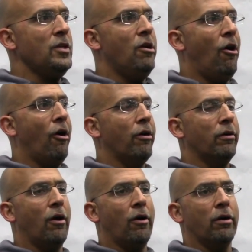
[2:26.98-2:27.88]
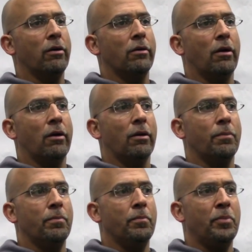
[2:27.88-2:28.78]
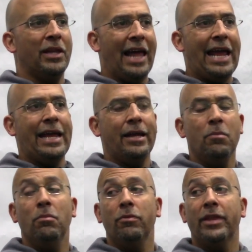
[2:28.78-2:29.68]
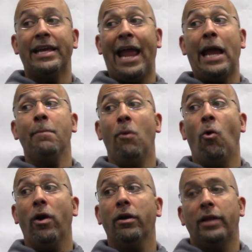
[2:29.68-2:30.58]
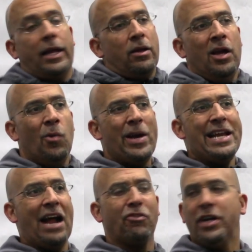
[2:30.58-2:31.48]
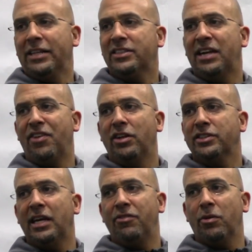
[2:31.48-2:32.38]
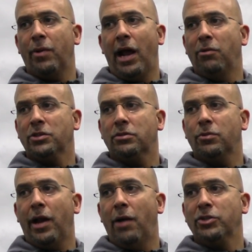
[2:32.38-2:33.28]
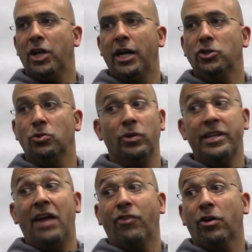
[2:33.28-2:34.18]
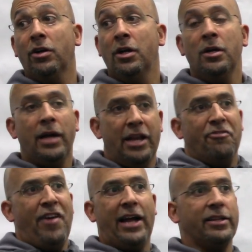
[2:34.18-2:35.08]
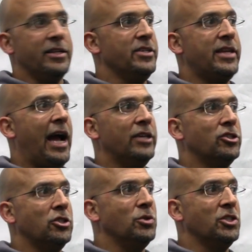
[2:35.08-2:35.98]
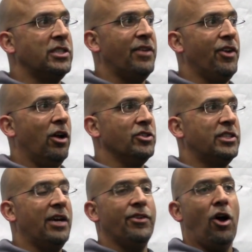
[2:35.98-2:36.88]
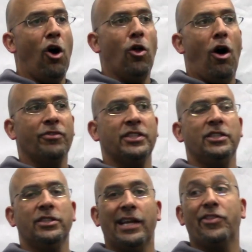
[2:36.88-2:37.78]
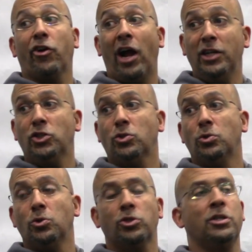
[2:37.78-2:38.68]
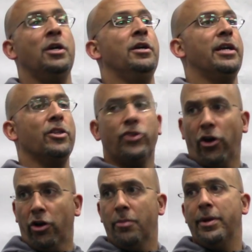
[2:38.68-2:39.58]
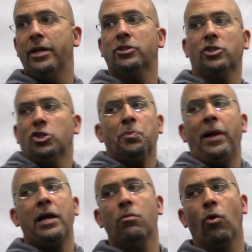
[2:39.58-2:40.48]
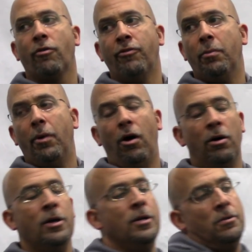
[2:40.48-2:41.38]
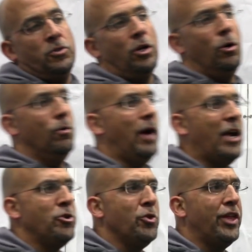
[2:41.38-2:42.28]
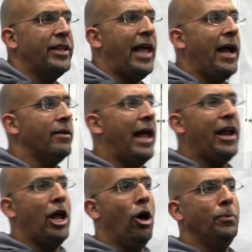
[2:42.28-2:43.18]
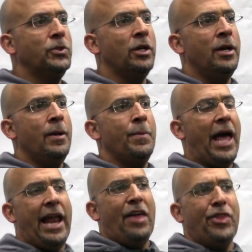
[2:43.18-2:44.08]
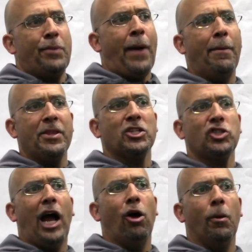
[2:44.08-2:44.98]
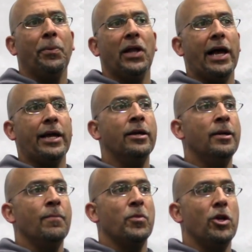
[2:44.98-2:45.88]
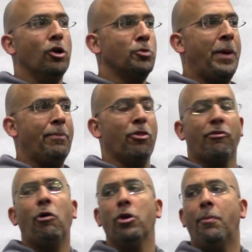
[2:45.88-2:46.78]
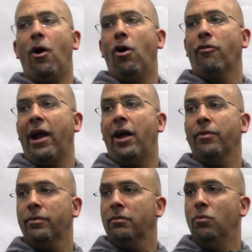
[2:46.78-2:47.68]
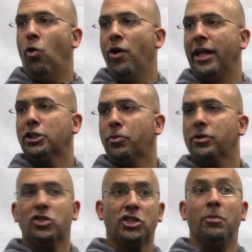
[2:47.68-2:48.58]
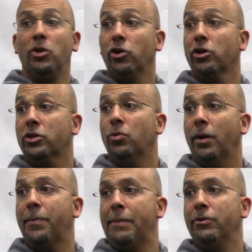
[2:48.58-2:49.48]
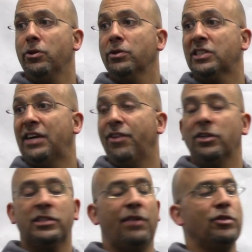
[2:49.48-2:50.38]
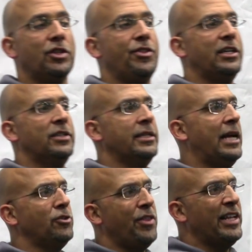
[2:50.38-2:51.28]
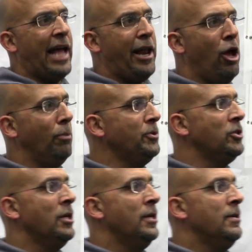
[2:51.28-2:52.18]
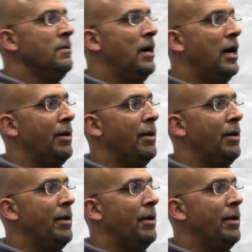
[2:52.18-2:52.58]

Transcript: are, are, are playing the game more. Like we never had seven on seven when I was when I was in high school. Never. And the fact that these guys are doing seven on seven all off season at their high schools in tournaments, they're just playing more football. So I do think that that helps, and I think probably the style of play. You know, as people throwing the ball around more that's similar to what people do in seven on sevens and things like that. So I think that helps. Uh,